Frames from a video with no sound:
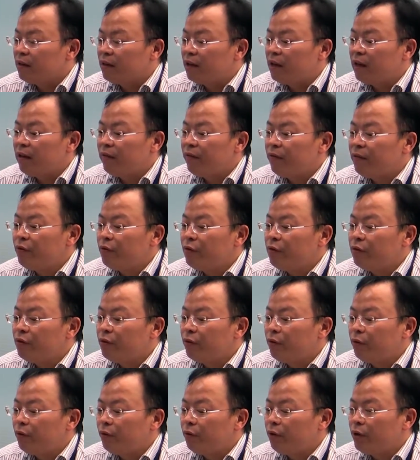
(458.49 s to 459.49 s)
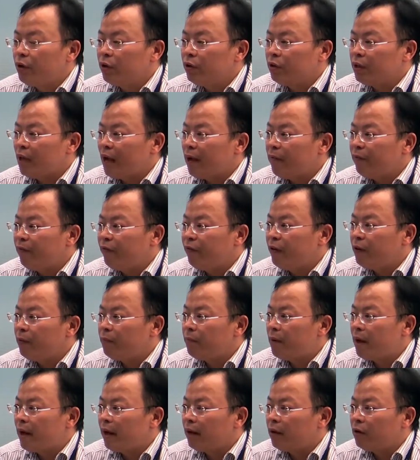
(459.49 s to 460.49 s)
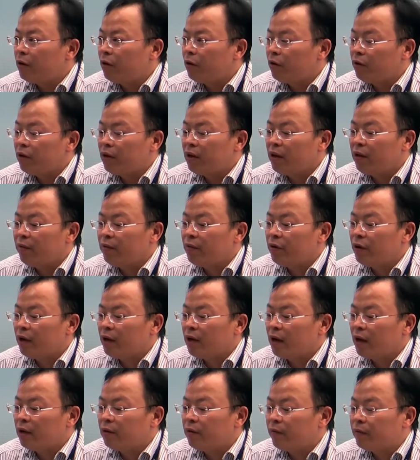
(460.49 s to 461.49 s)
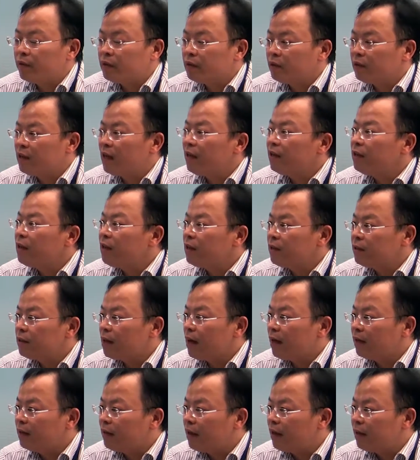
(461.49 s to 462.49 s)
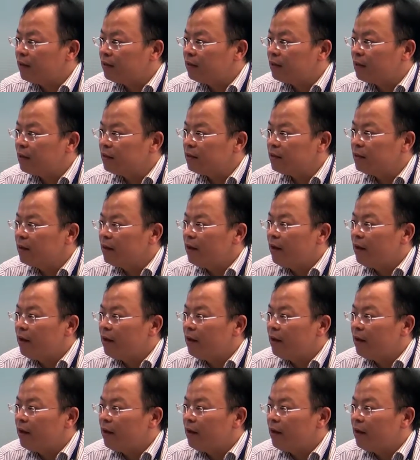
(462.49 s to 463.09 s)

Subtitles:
give you real-time feedback or give you a kind of a statics analysis,